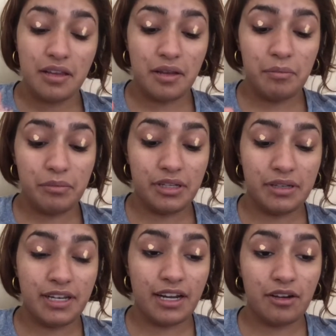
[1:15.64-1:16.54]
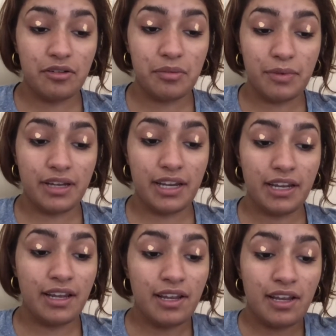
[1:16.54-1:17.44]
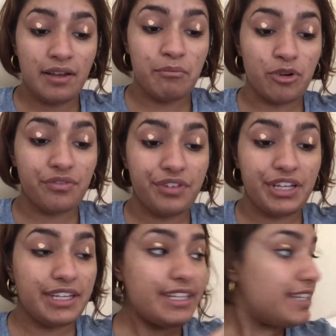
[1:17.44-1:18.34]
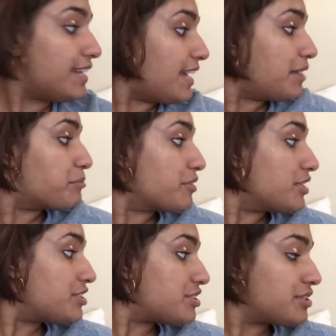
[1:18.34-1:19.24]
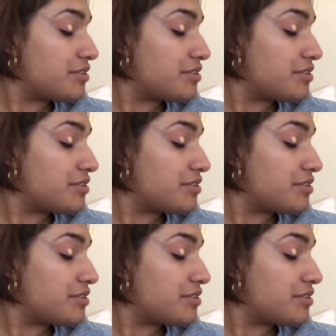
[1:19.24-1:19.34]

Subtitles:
and blend it out with my Morphe E8 brush.